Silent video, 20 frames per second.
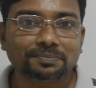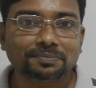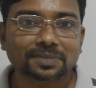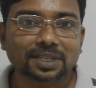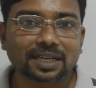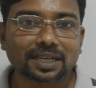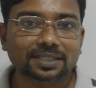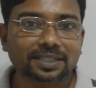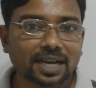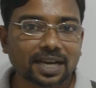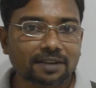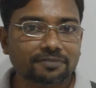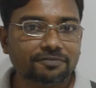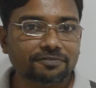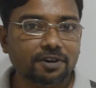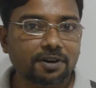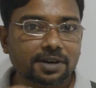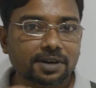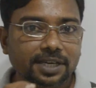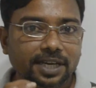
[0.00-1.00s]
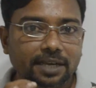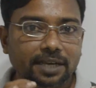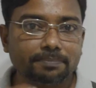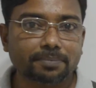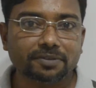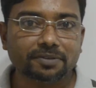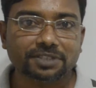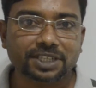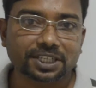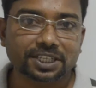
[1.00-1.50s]
There are 4
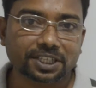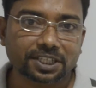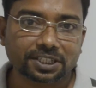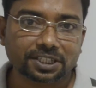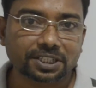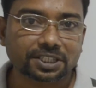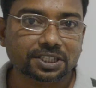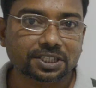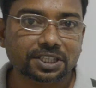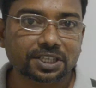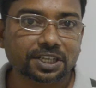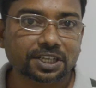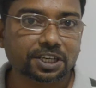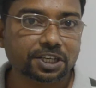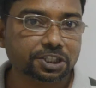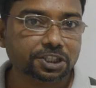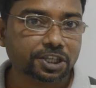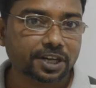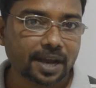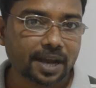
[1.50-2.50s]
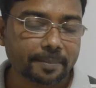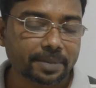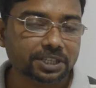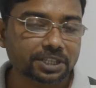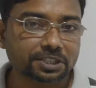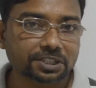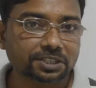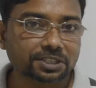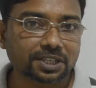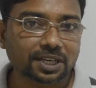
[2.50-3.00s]
types of sentences in English grammar.
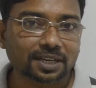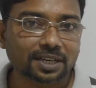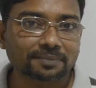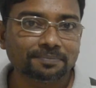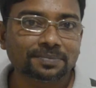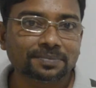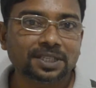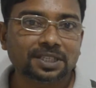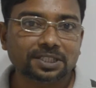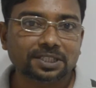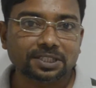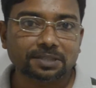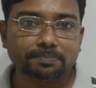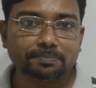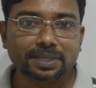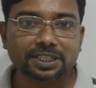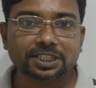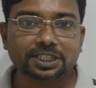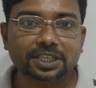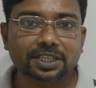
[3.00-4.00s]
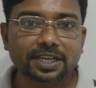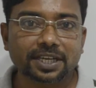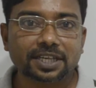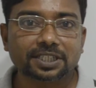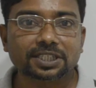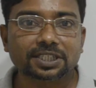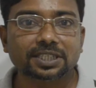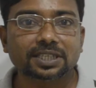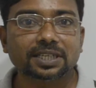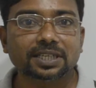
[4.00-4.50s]
These are simple
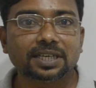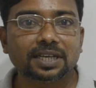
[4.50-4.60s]
sentence,